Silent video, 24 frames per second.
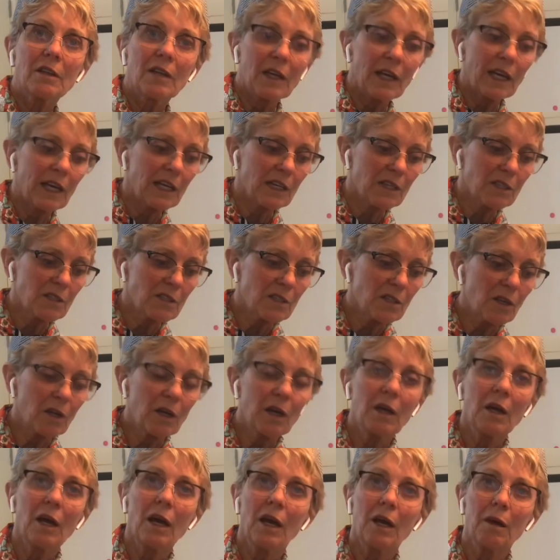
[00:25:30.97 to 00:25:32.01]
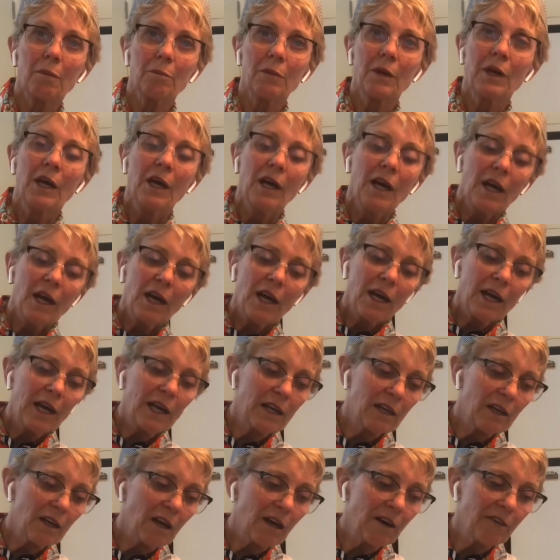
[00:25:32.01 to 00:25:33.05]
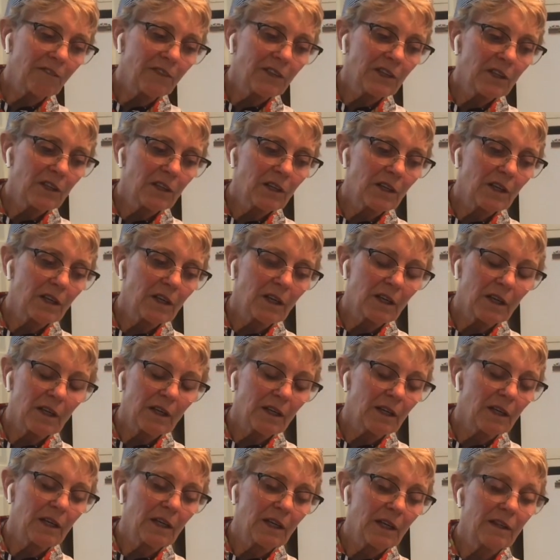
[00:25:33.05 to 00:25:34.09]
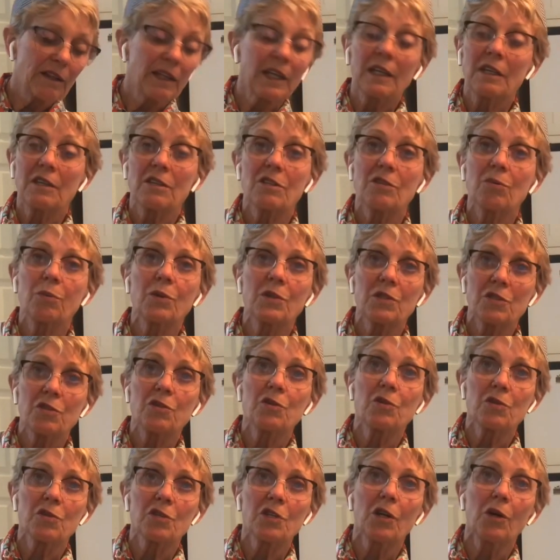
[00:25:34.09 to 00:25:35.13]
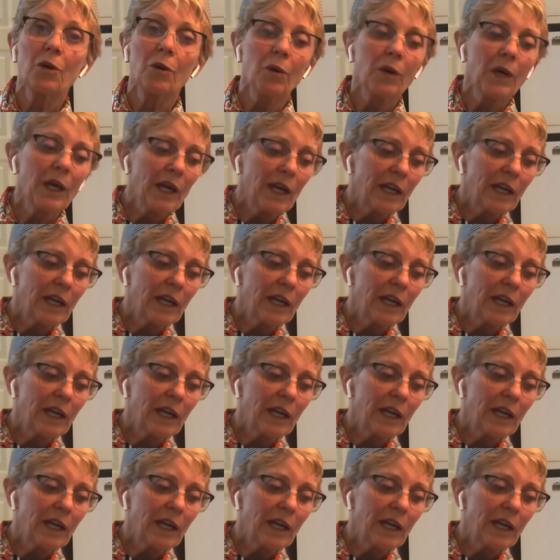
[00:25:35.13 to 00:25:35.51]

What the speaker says: as an oven that was too slow.